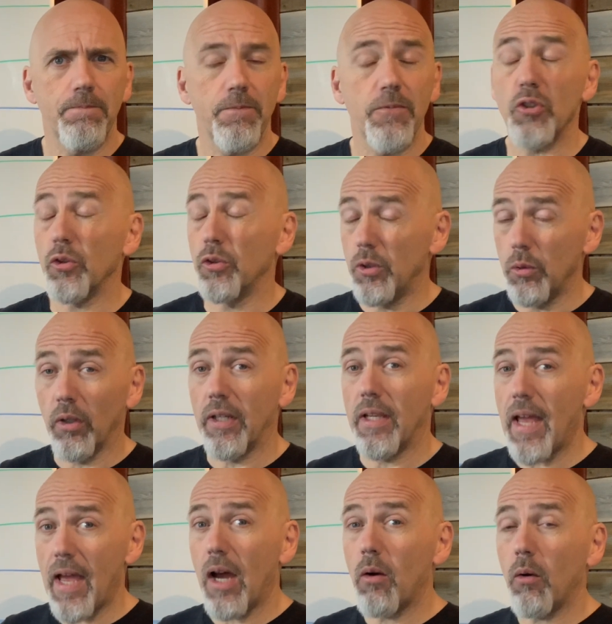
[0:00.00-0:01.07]
So you are
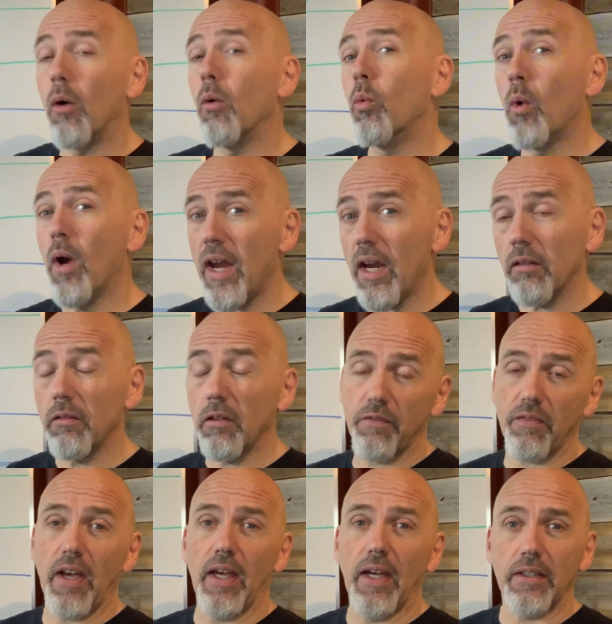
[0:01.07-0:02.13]
now aware of the
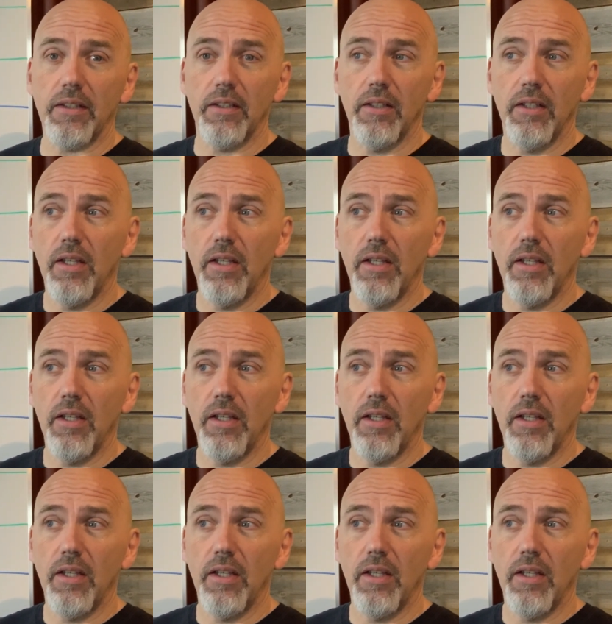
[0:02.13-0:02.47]
fact